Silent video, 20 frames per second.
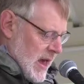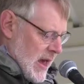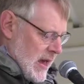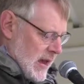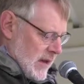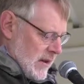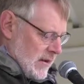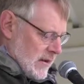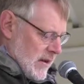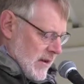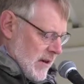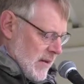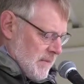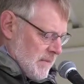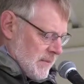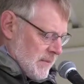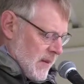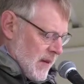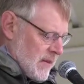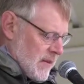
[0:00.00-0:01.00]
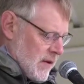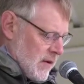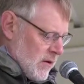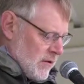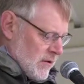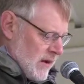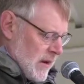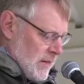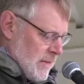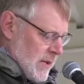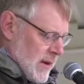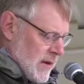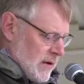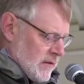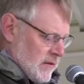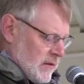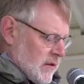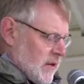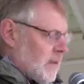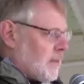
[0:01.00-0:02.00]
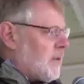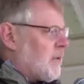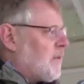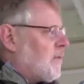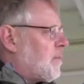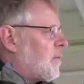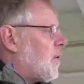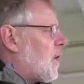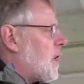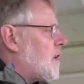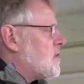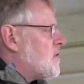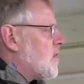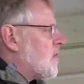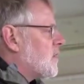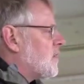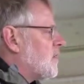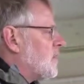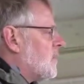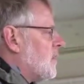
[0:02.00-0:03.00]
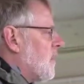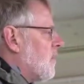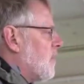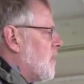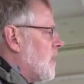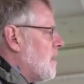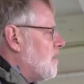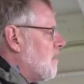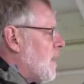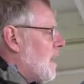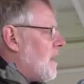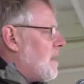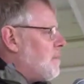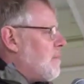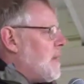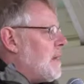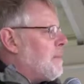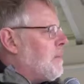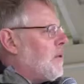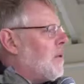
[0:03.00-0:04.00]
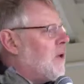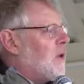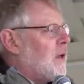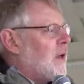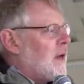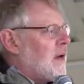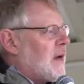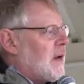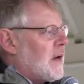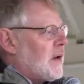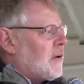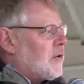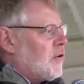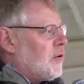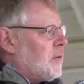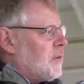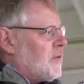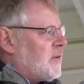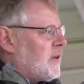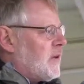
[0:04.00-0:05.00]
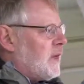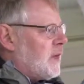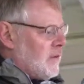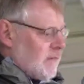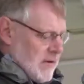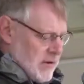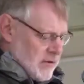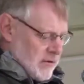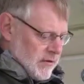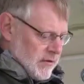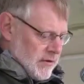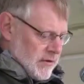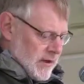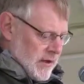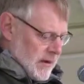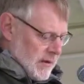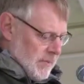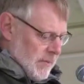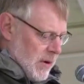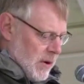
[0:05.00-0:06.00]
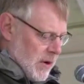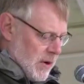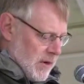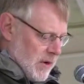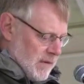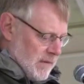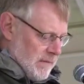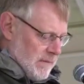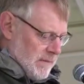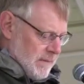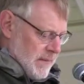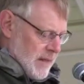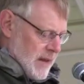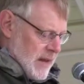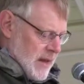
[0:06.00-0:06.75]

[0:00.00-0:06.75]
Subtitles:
And the U.S. campaign has a number of projects that we invite people, groups, and individuals to take part of.